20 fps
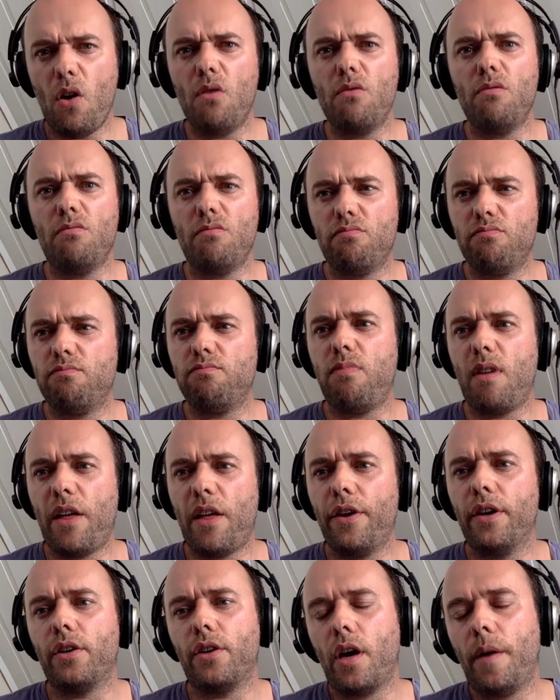No,
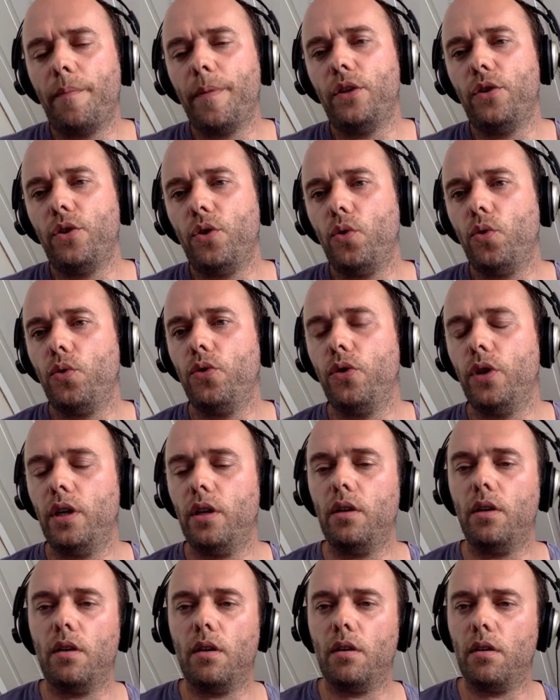I think I mean you.
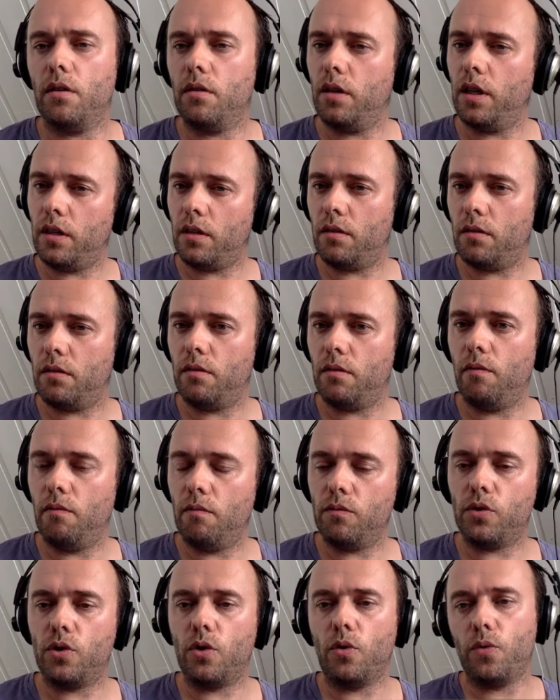Uh,
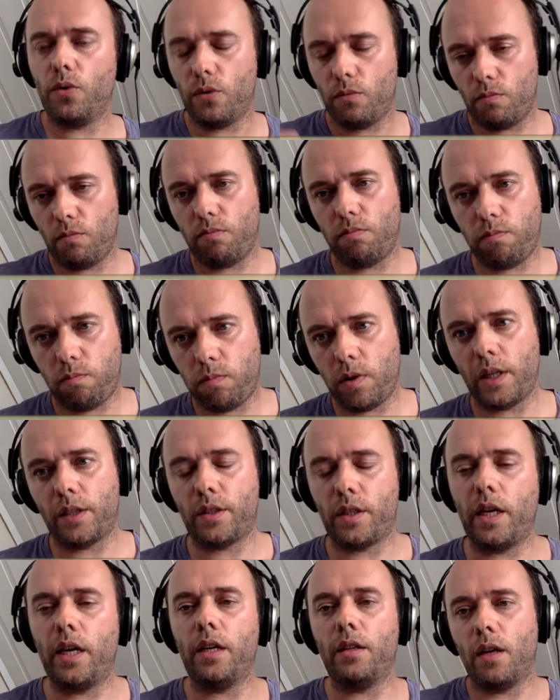um, so
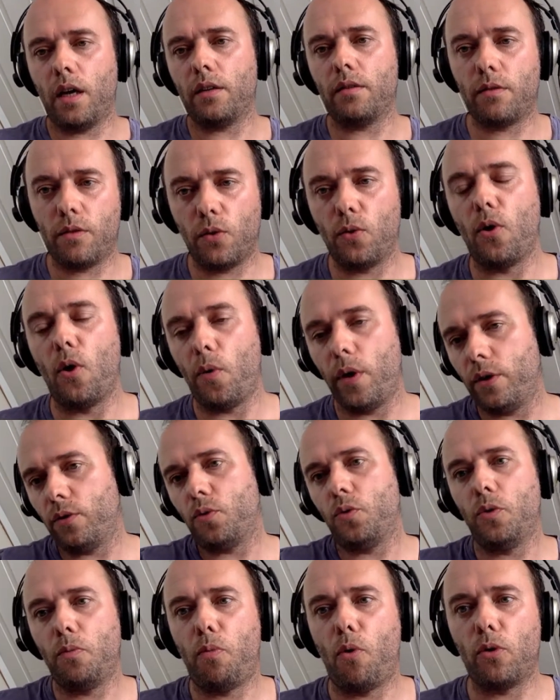let's say that you go
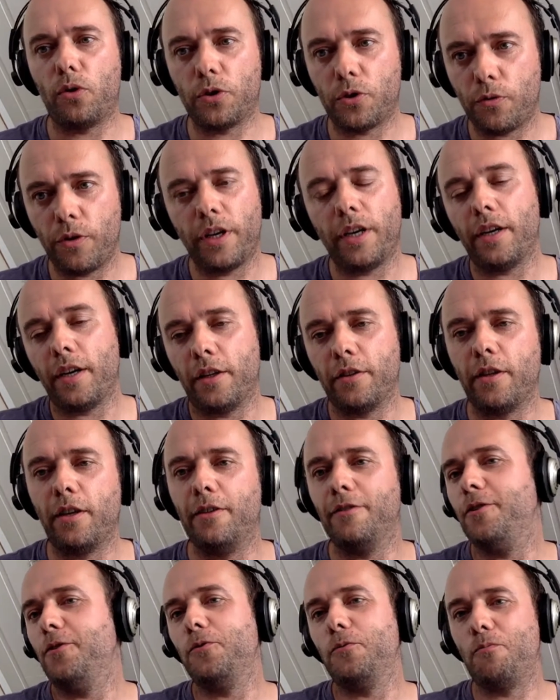into the ports tree and
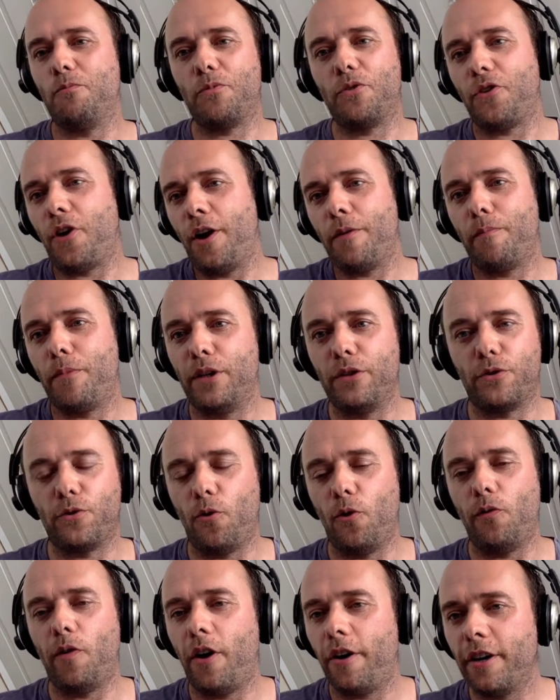then you type
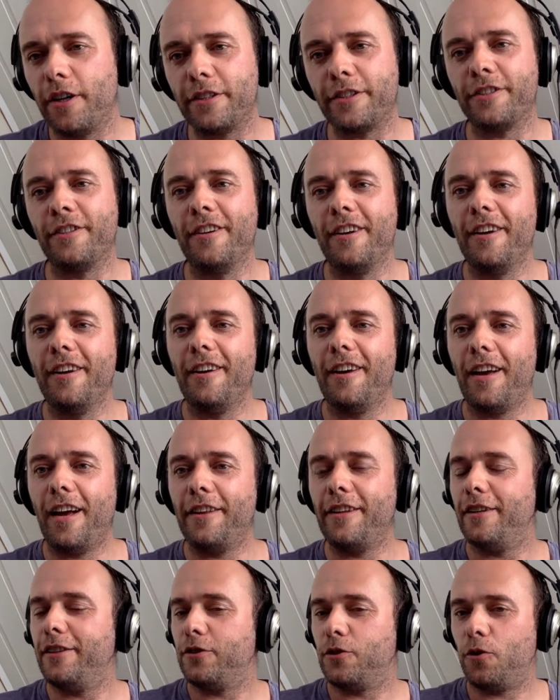install varnish,
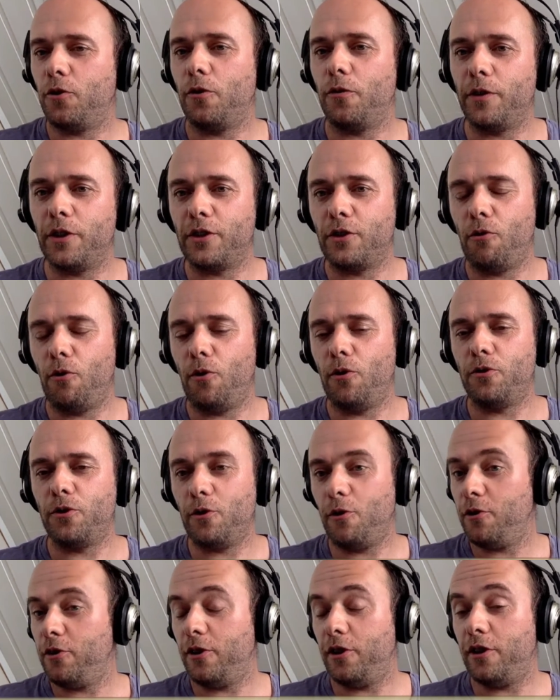and then sort of it's all
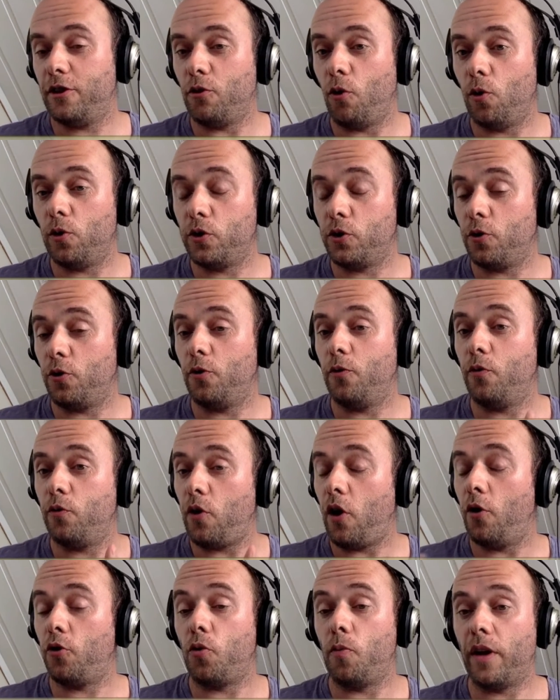it all sort of
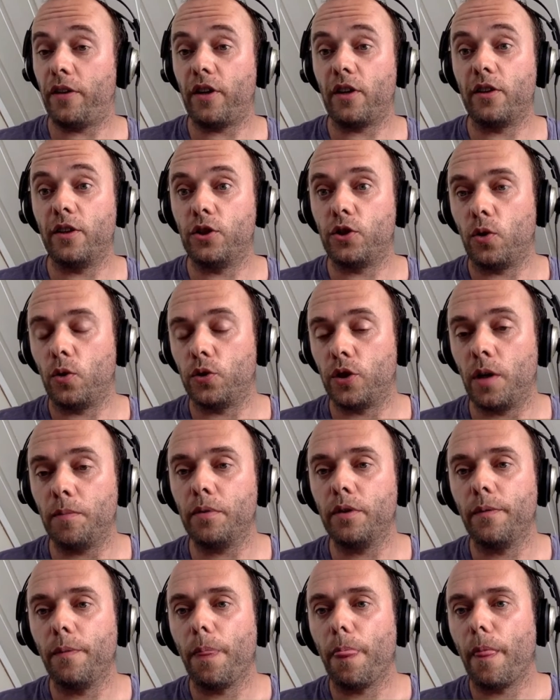automatically shows
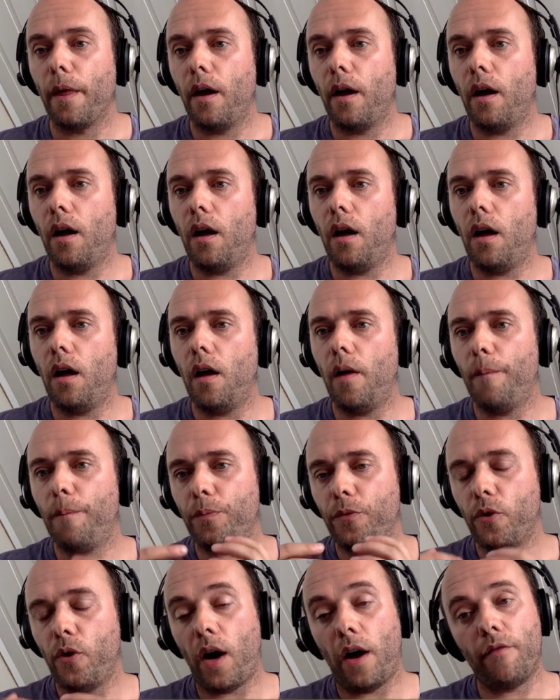up. Uh,
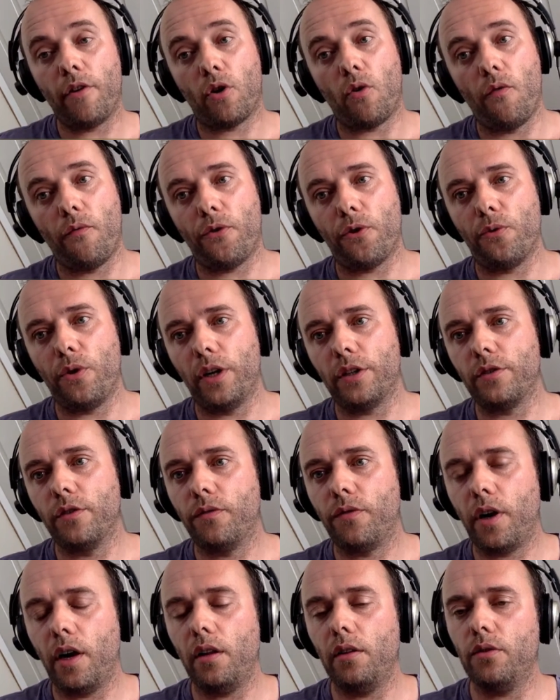you have a
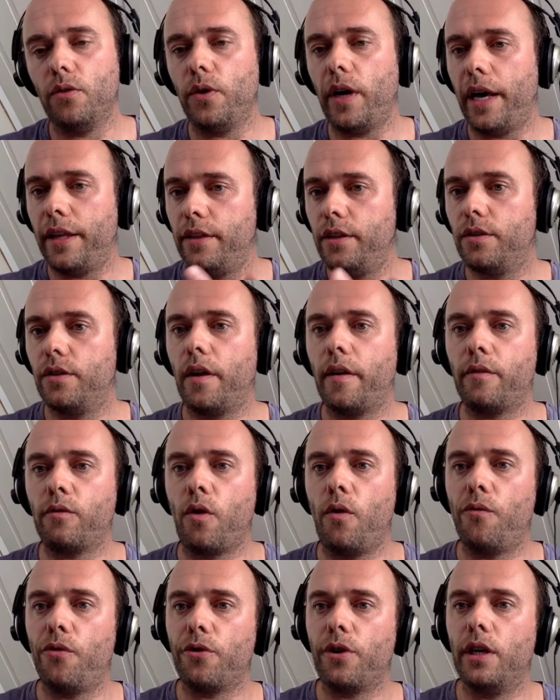configuration file. You edit that
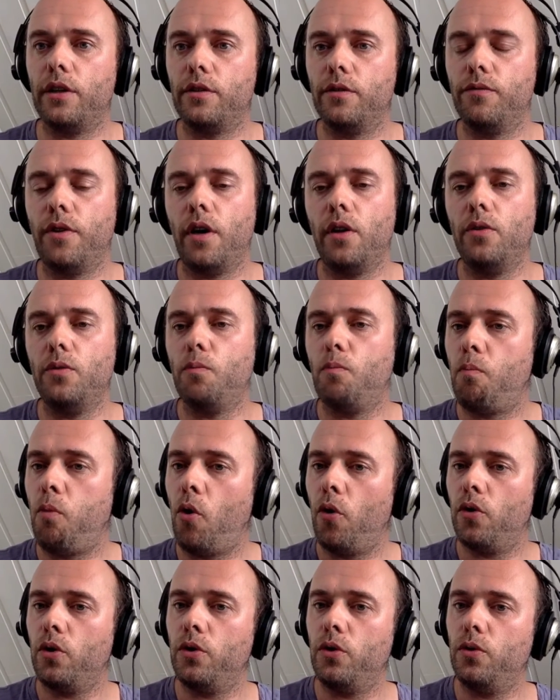configuration file. You,
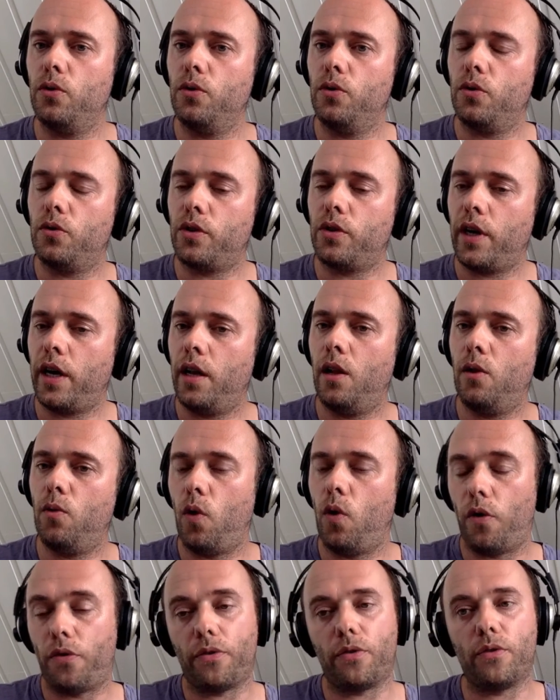you you tell
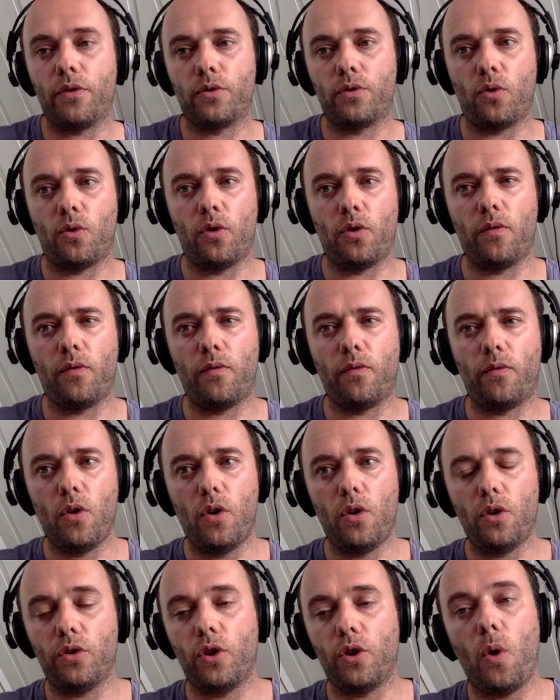what the sort of
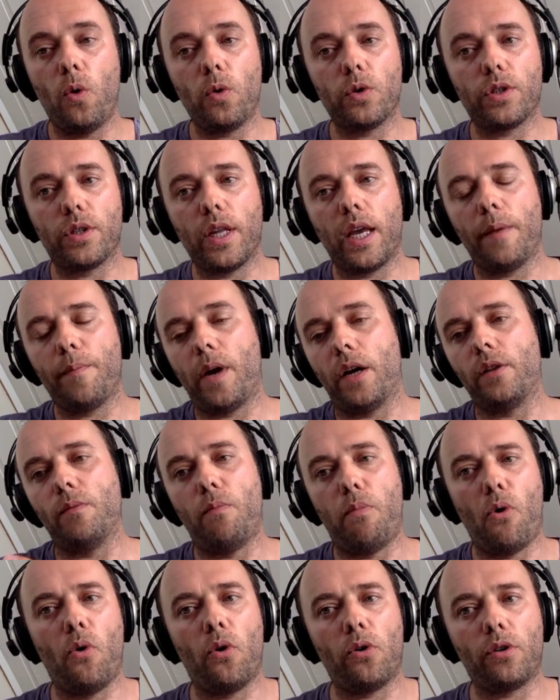the host name and the
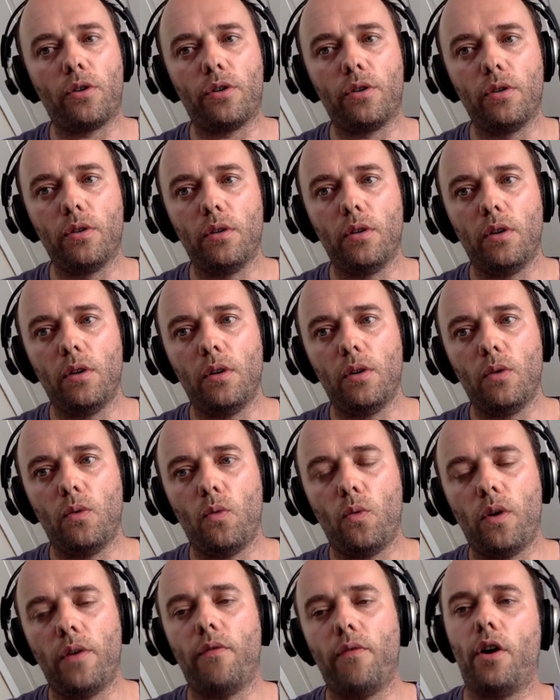port
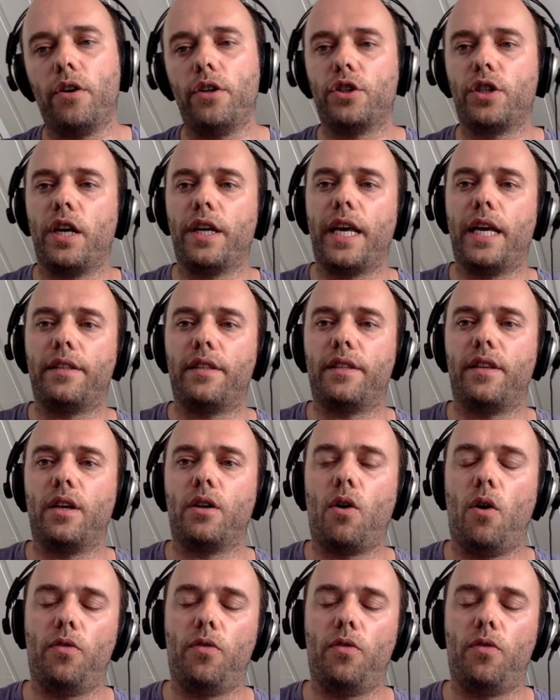where varnish can get the